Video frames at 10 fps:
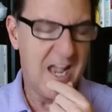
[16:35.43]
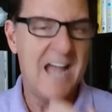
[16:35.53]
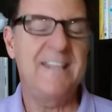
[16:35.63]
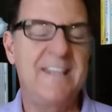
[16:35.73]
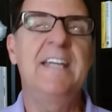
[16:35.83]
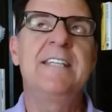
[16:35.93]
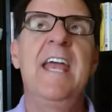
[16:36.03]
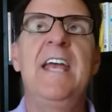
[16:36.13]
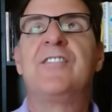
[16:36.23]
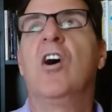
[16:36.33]
I think it
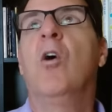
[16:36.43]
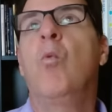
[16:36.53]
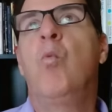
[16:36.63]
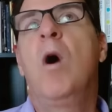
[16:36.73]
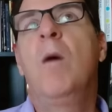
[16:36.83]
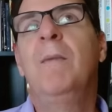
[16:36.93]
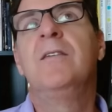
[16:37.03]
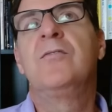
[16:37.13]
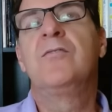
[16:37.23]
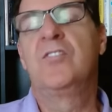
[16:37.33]
takes a
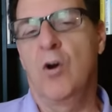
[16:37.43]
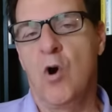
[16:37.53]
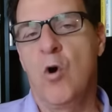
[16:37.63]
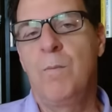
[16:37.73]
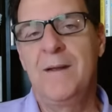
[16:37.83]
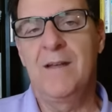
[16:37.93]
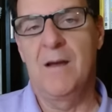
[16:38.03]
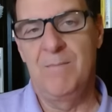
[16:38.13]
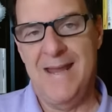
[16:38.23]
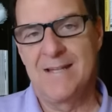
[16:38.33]
woman to open
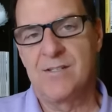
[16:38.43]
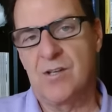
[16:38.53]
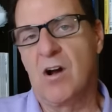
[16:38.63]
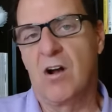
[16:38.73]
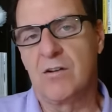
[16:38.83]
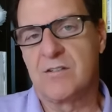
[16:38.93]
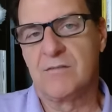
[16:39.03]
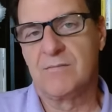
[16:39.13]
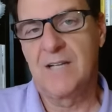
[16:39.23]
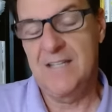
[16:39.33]
a man's heart.
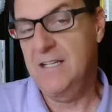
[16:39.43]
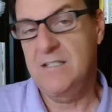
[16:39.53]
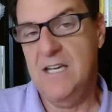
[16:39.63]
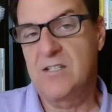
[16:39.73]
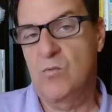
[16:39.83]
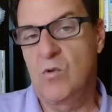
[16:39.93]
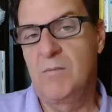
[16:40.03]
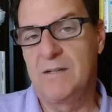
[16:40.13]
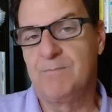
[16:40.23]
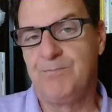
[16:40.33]
I think it takes a
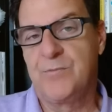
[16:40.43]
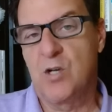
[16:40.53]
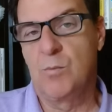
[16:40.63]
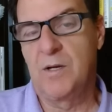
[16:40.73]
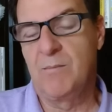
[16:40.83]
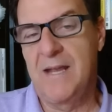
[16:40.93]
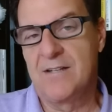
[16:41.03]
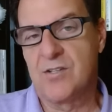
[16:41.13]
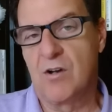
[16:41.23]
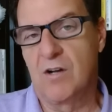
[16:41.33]
woman to open a
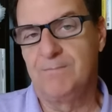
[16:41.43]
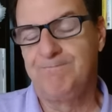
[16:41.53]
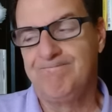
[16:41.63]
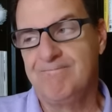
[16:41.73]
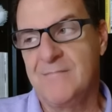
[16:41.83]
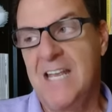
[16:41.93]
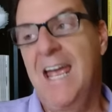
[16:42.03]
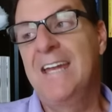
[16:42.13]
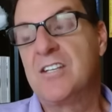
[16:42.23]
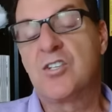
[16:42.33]
man's heart.
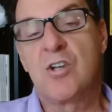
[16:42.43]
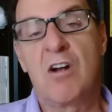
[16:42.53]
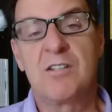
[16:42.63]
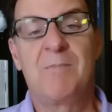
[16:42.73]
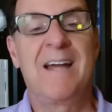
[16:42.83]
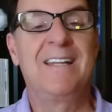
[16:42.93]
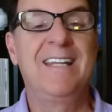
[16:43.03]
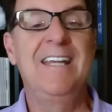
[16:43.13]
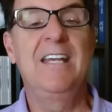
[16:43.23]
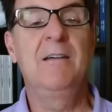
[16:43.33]
And it starts by
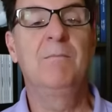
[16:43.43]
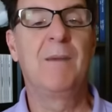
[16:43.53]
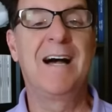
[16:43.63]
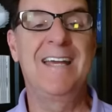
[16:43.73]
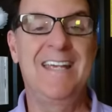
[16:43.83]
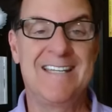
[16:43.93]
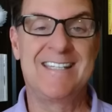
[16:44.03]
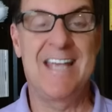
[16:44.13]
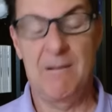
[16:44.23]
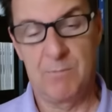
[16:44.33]
leading by
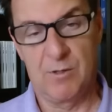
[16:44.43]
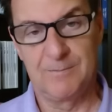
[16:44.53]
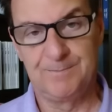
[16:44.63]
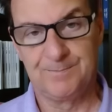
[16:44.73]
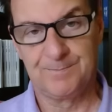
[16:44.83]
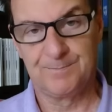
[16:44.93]
example.